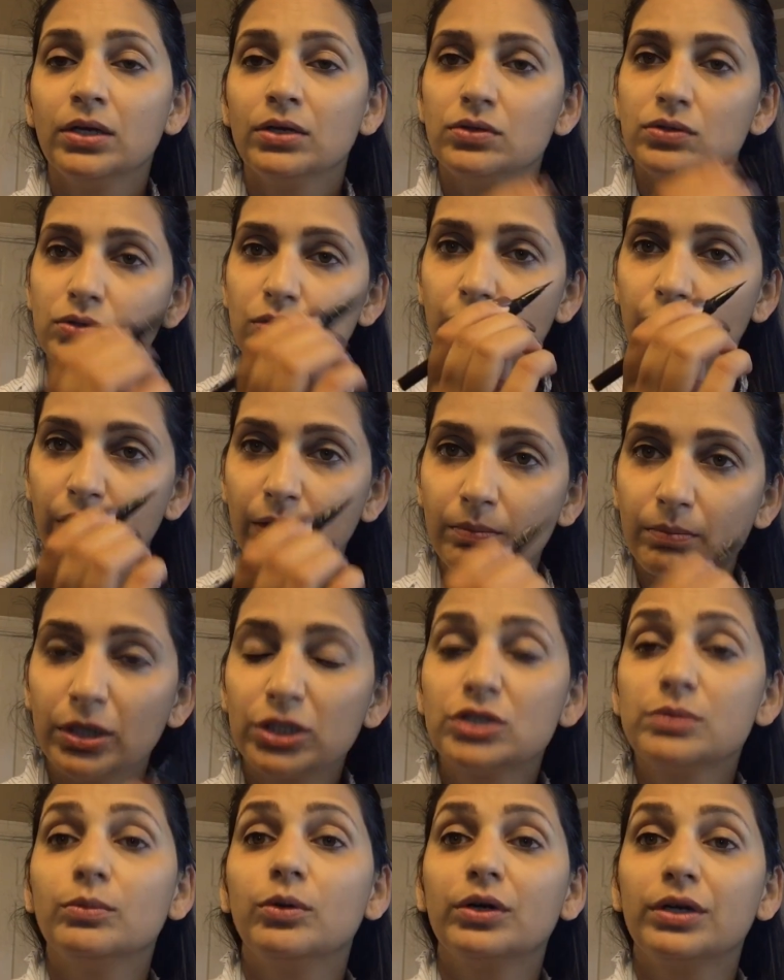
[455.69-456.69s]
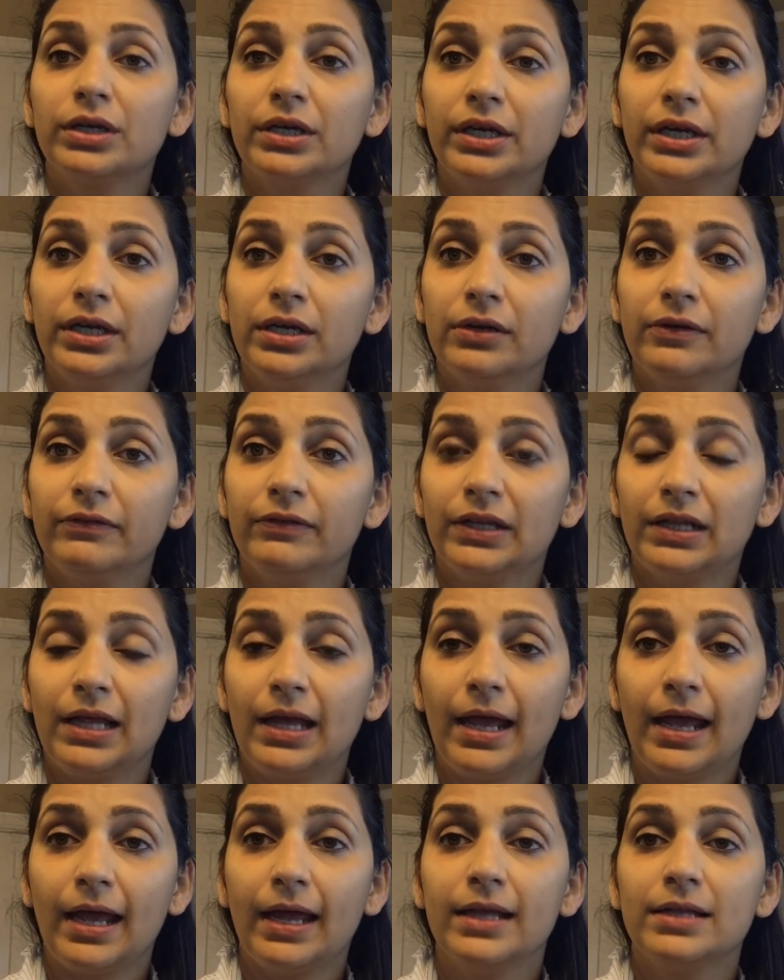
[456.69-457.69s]
So we are much more creative with
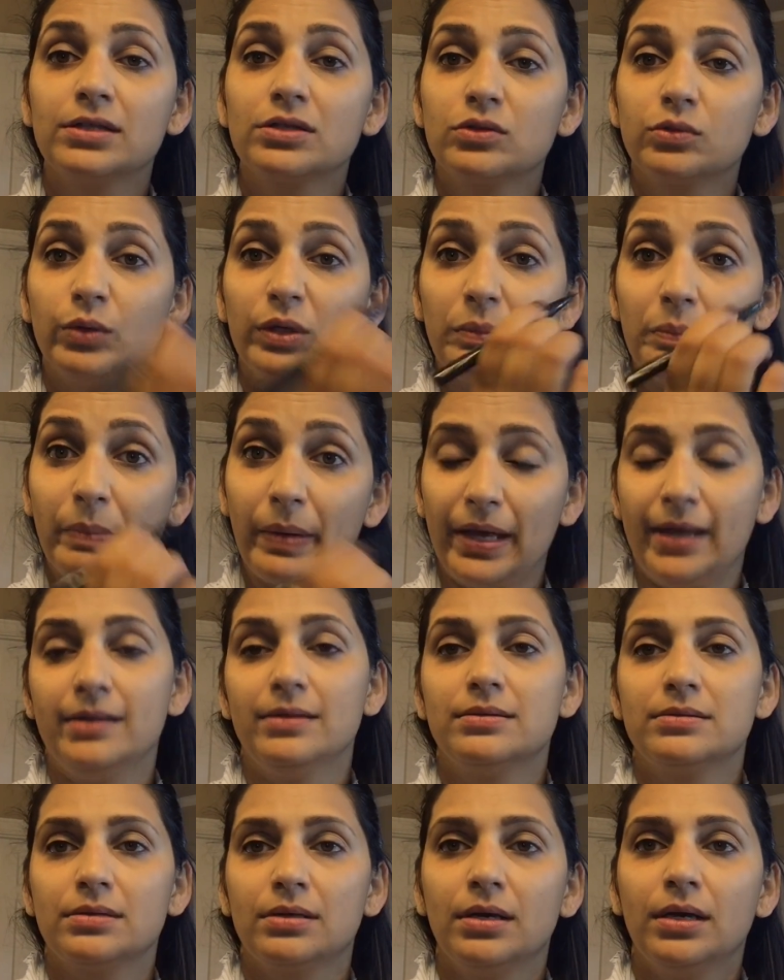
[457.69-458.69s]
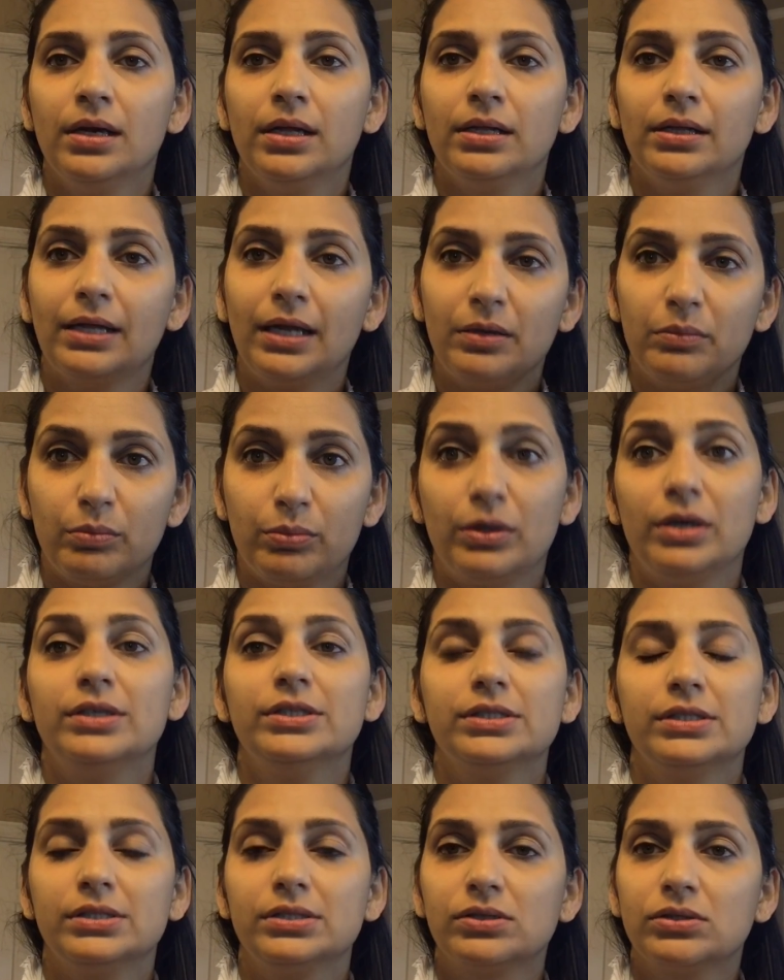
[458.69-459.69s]
hands, with pens than
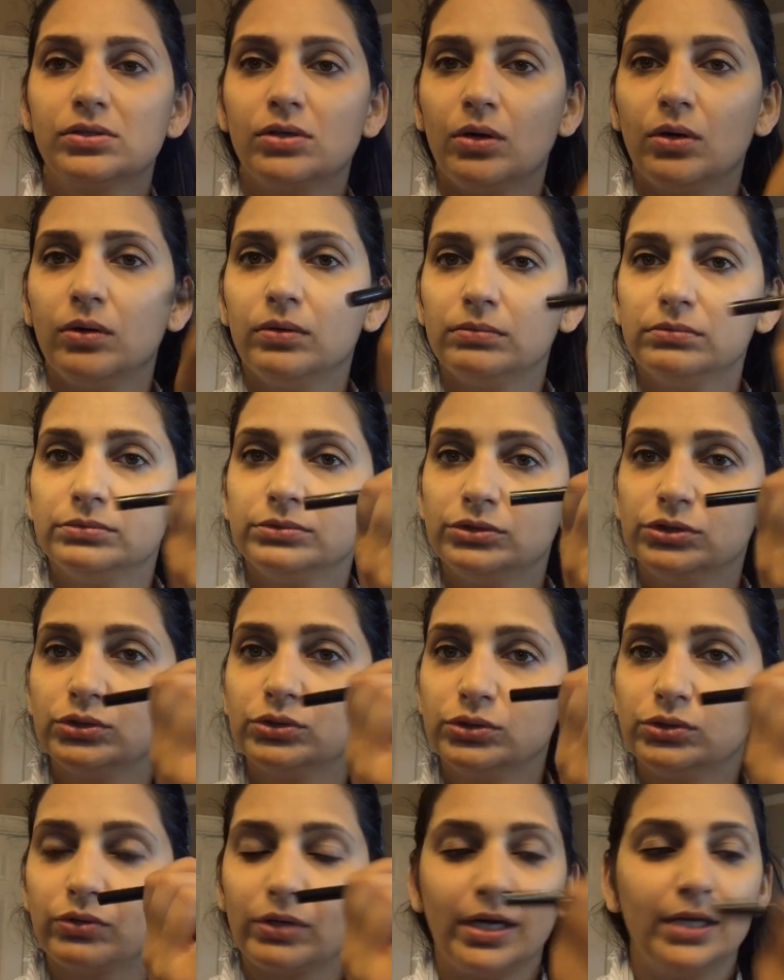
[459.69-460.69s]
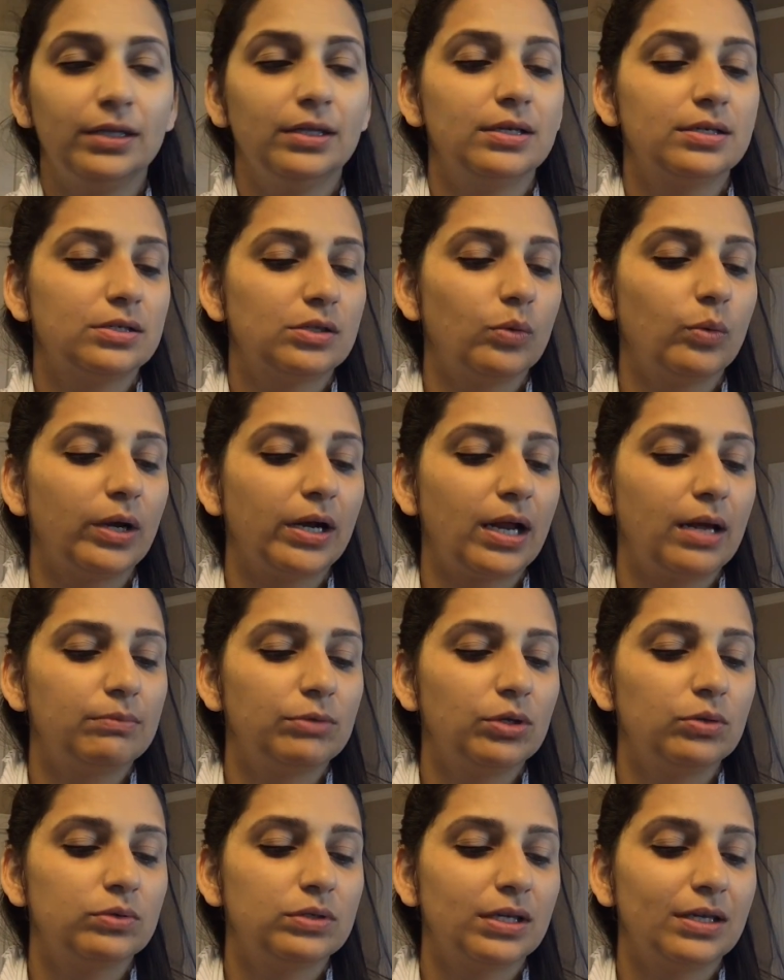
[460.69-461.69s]
brushes. So do try this. The one
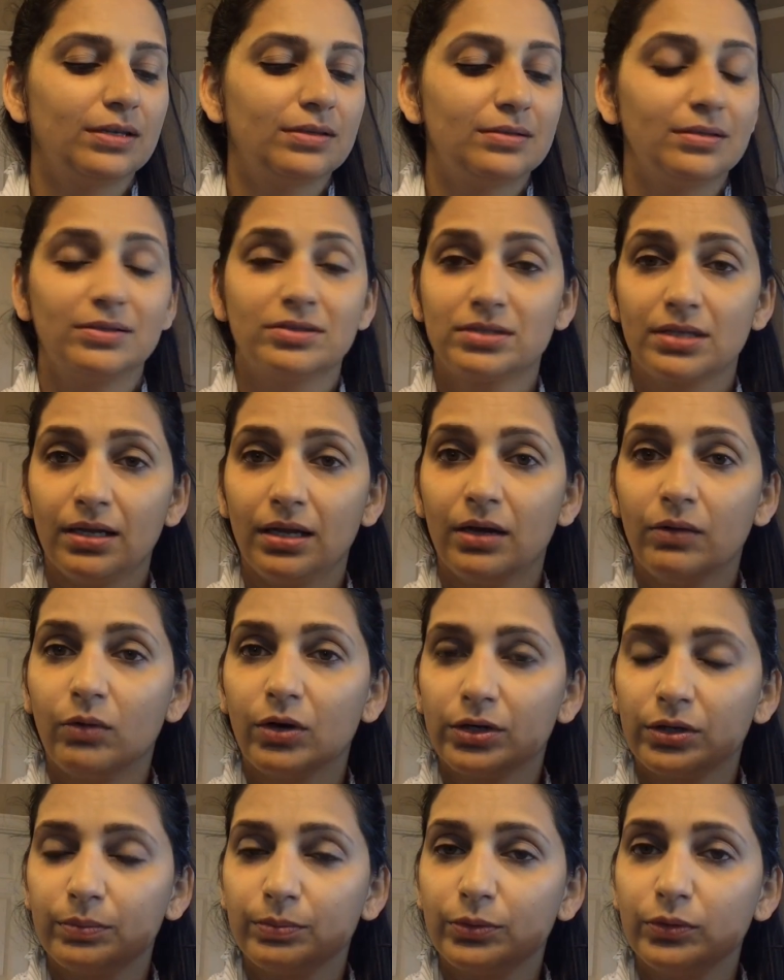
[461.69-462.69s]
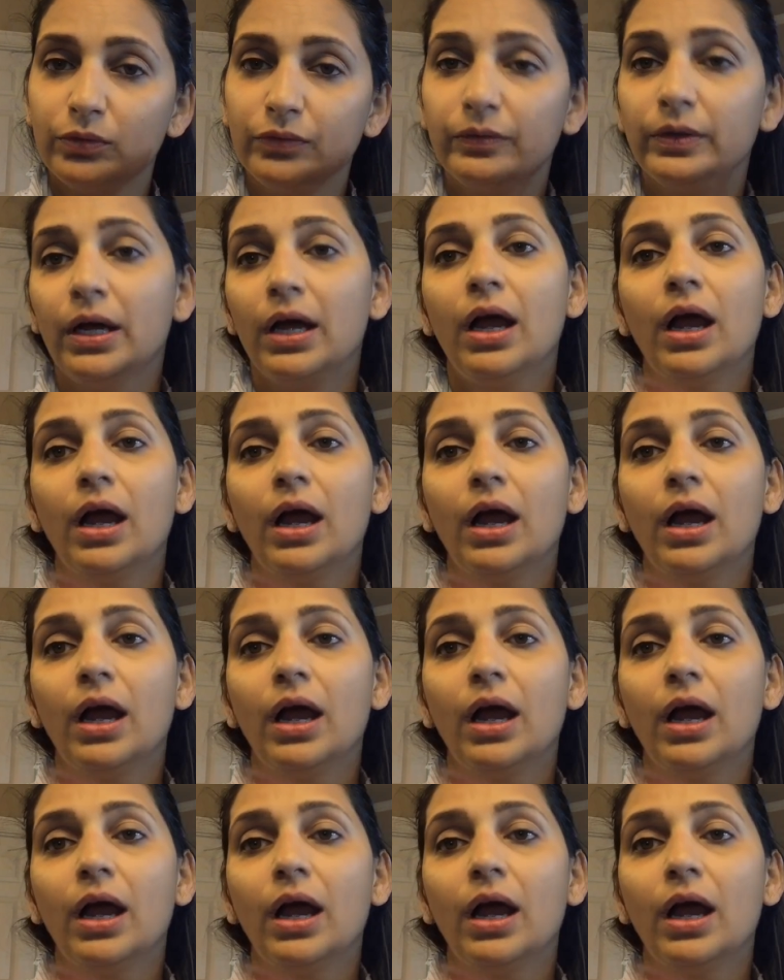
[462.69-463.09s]
I'm using is the Stella waterproof.